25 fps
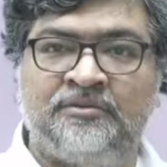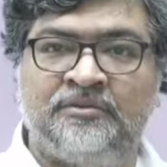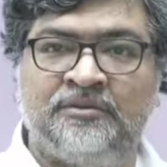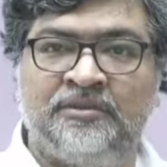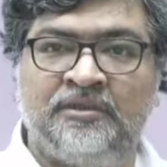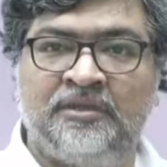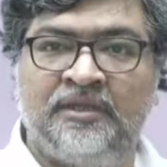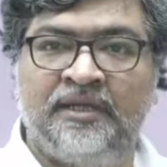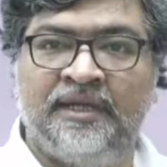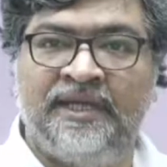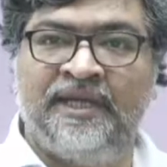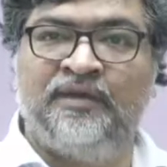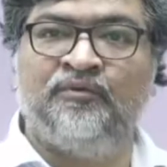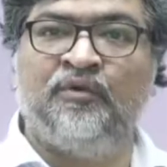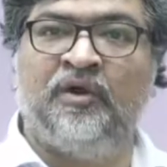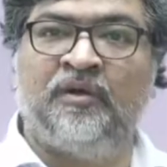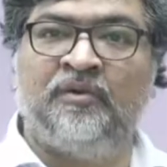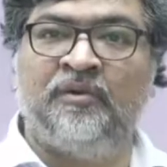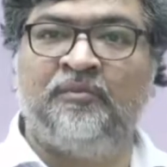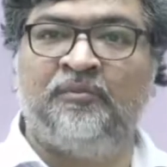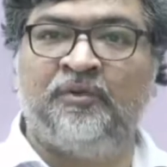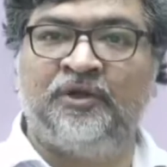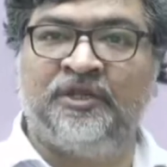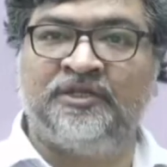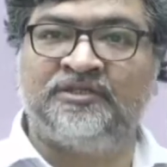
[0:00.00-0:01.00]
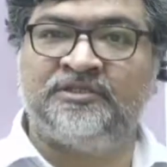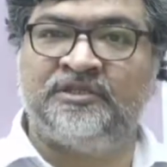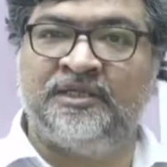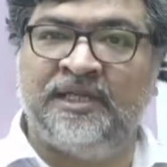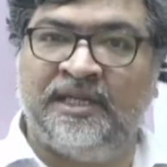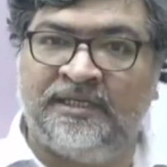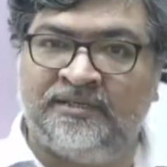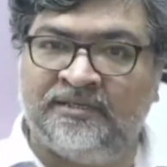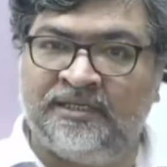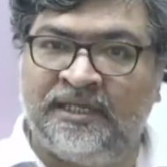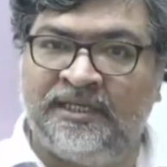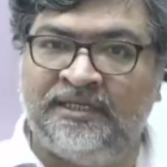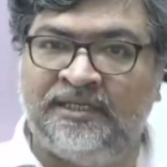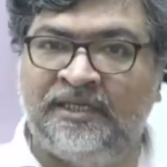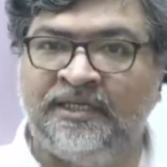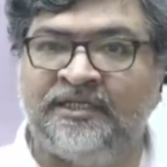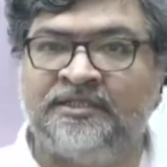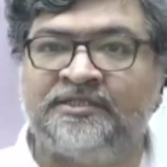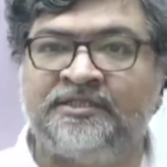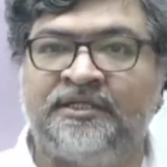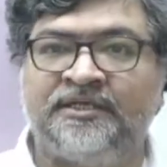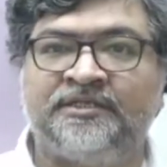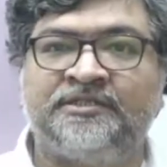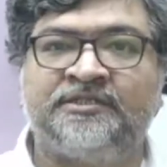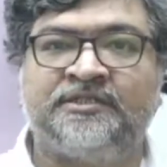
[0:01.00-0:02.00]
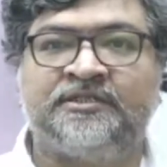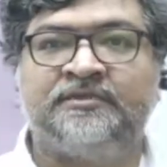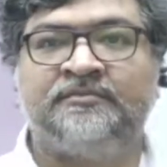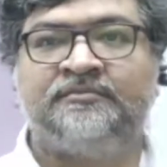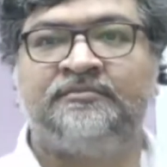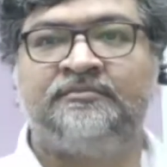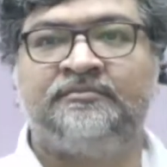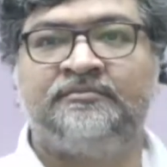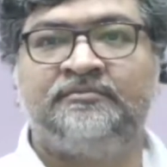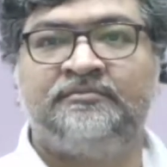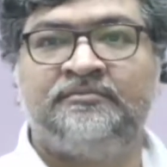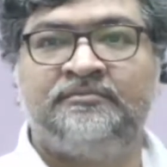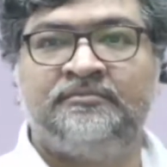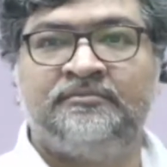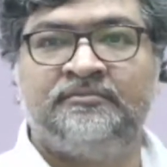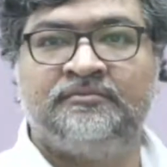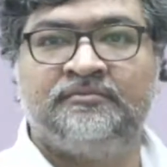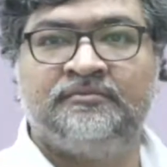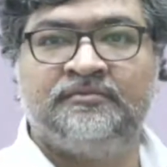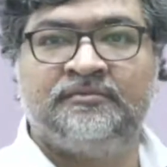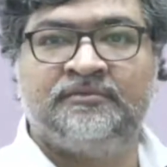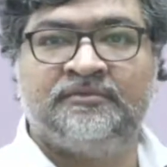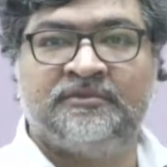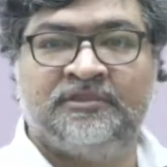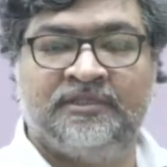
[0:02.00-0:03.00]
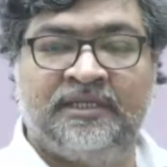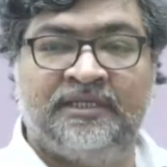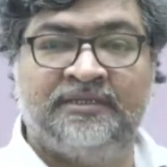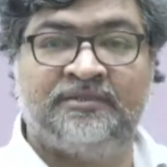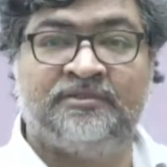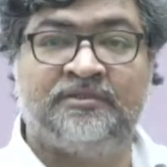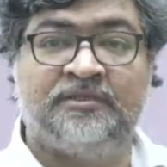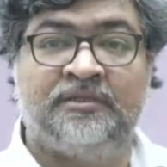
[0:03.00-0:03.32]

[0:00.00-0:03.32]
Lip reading: Environment Protection Act 1986, right?